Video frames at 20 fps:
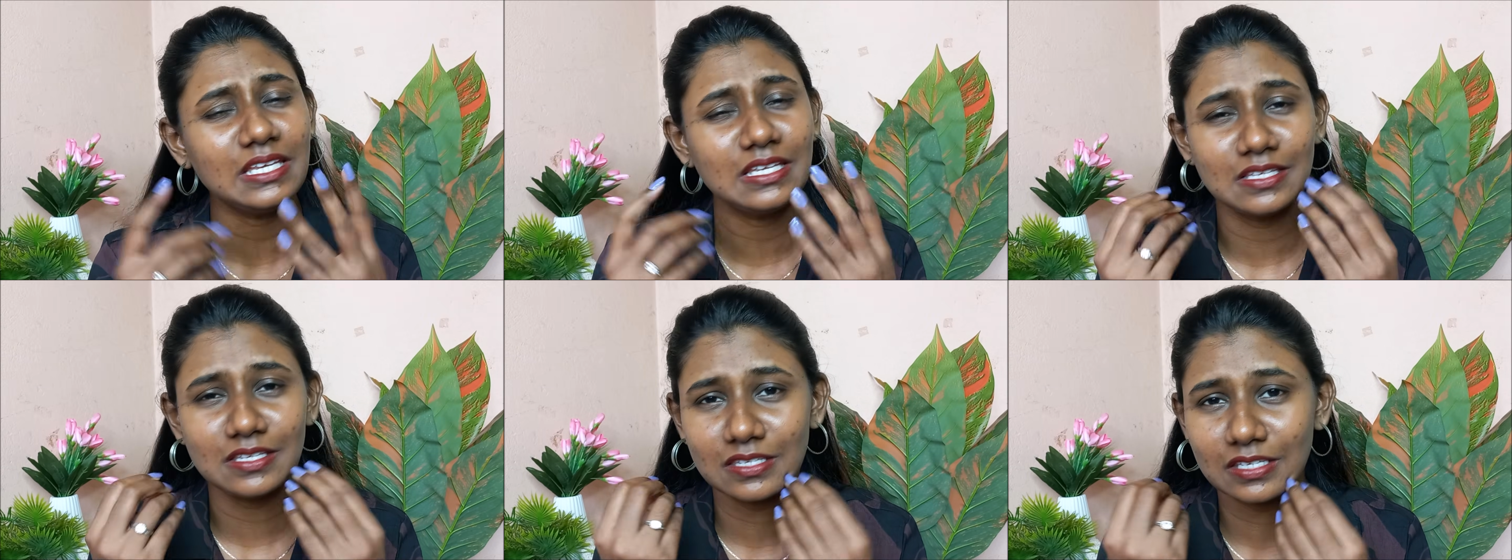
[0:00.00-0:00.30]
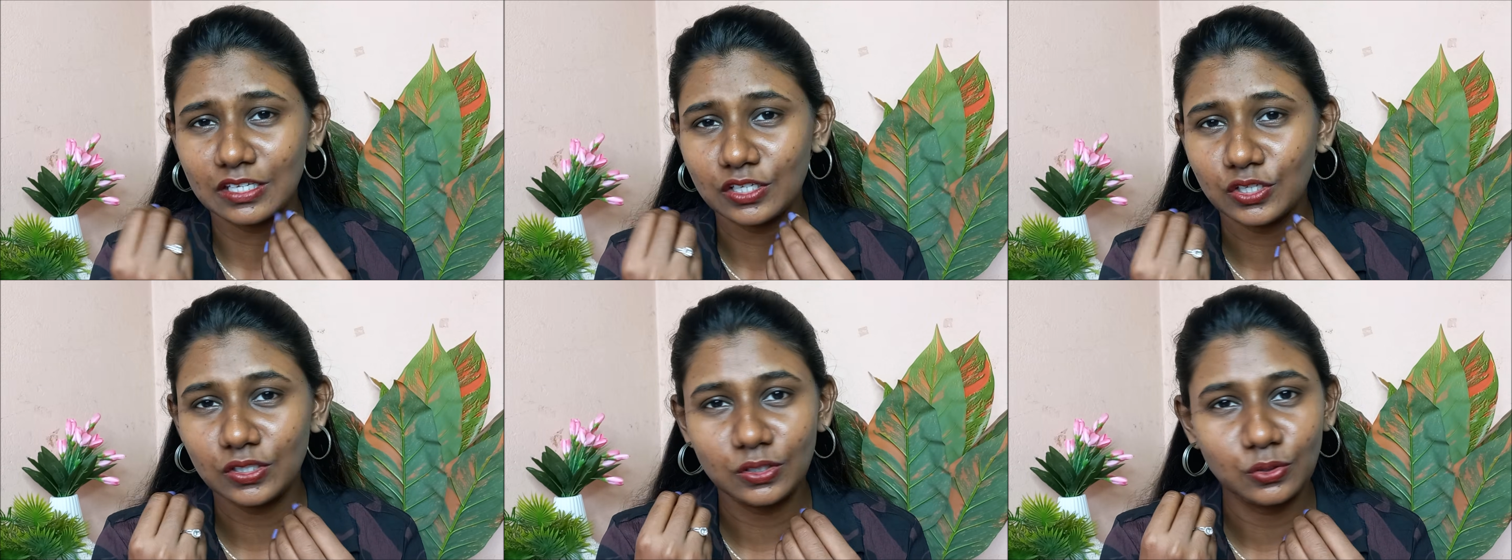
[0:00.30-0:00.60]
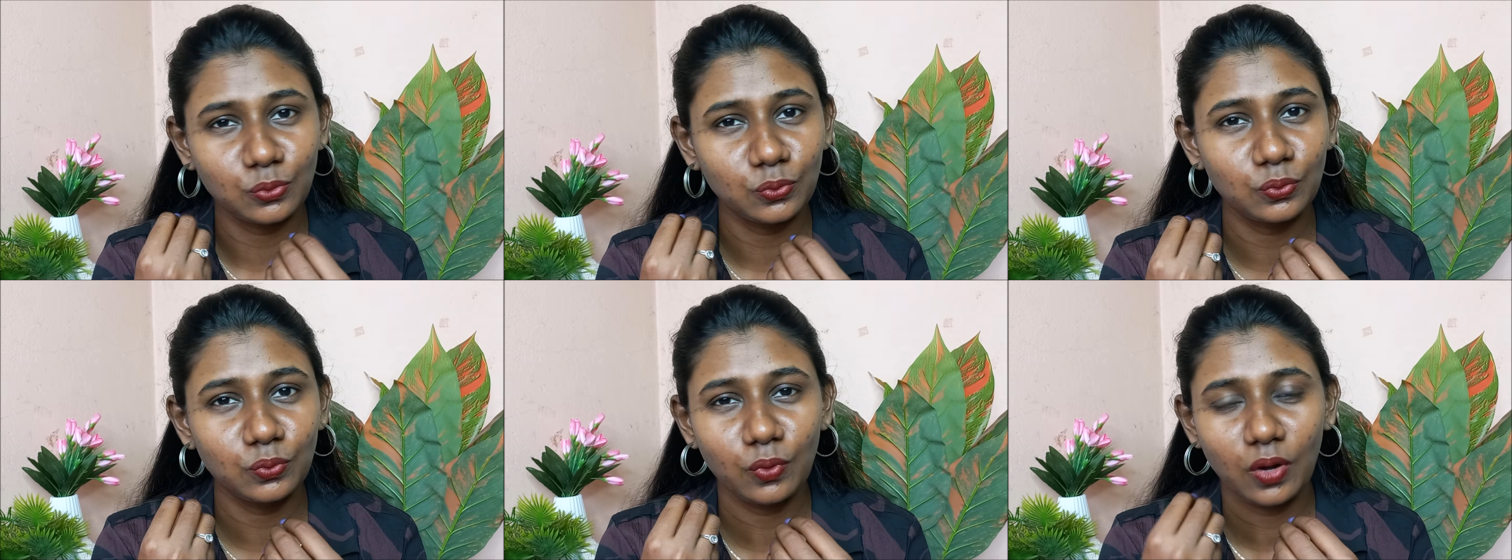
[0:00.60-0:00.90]
easy
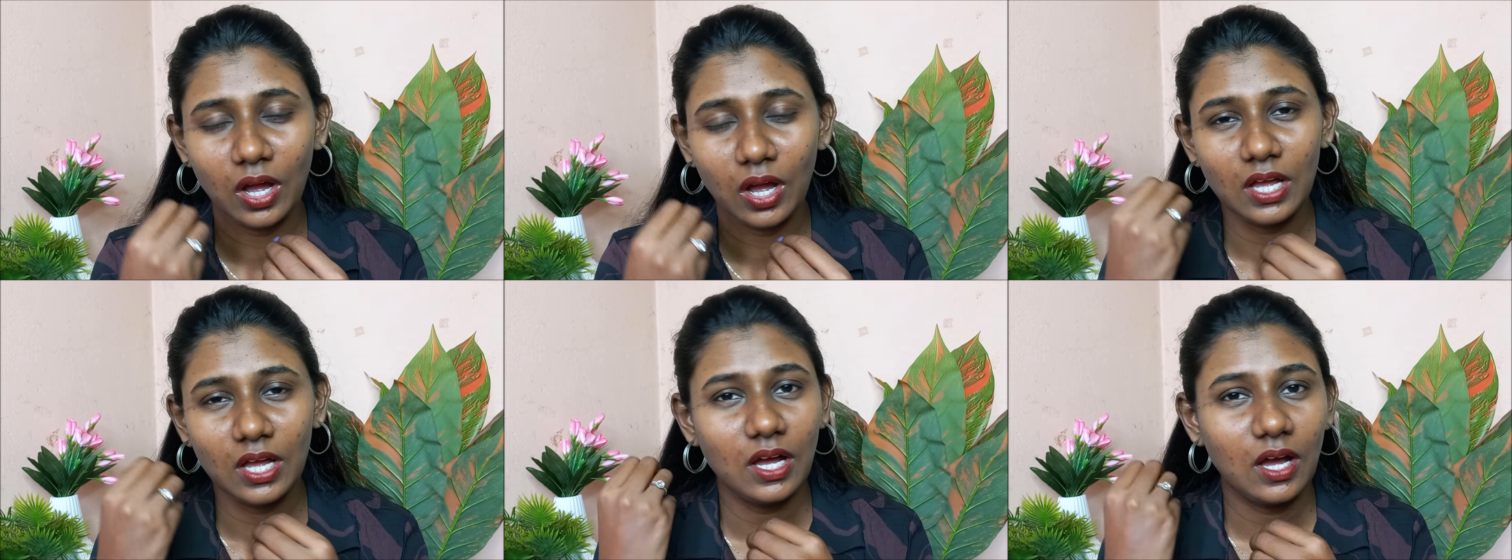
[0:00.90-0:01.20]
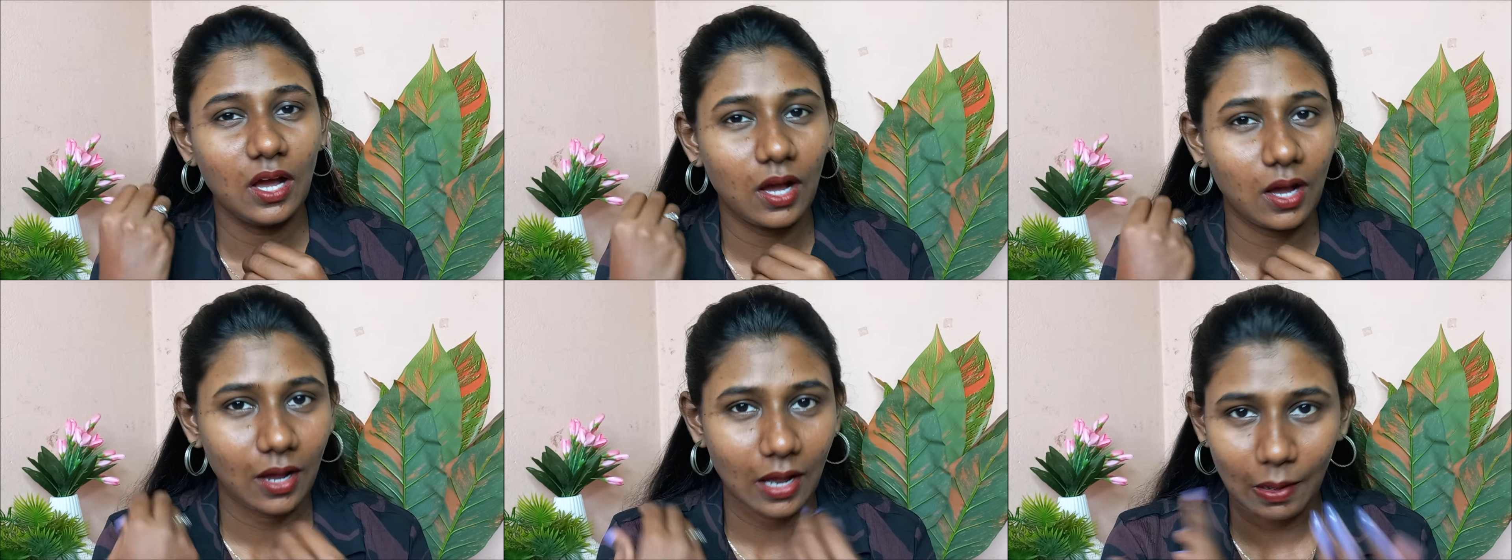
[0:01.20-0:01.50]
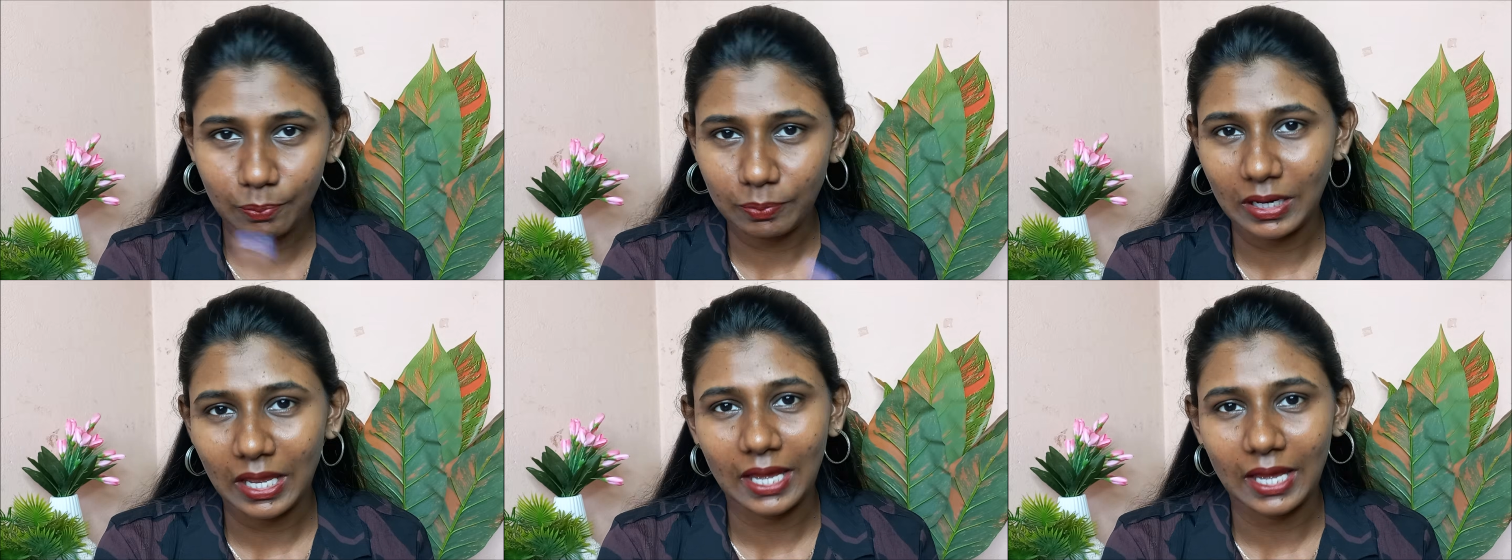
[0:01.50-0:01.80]
to
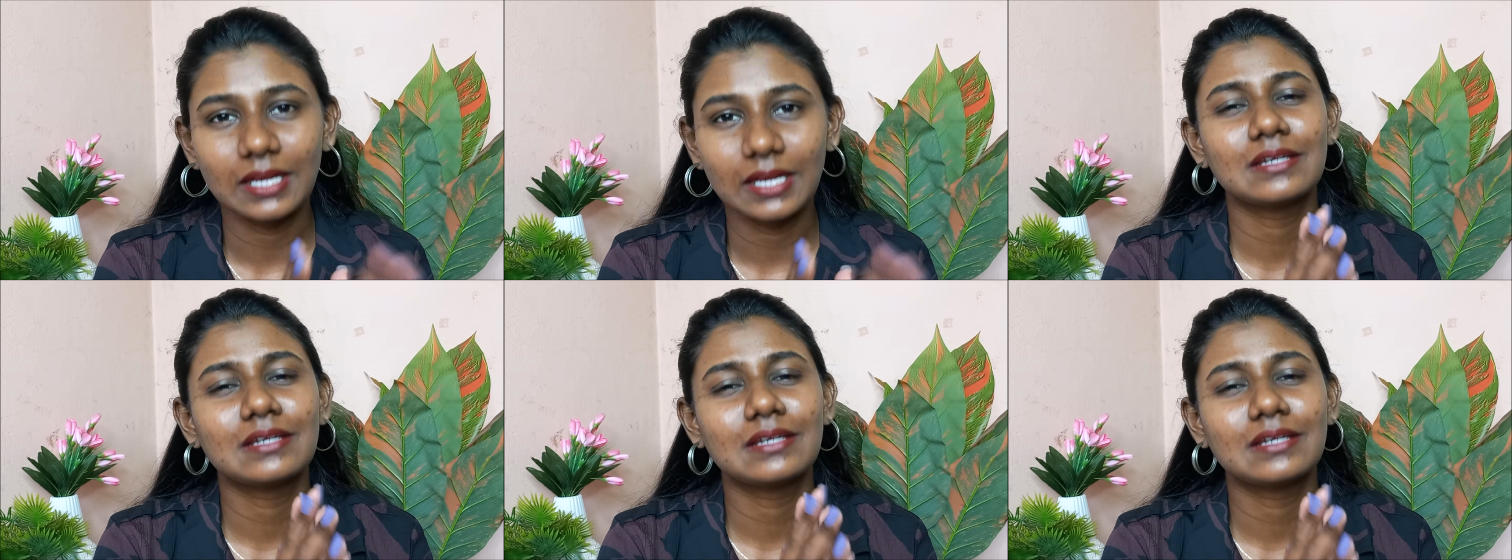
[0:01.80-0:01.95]
apply.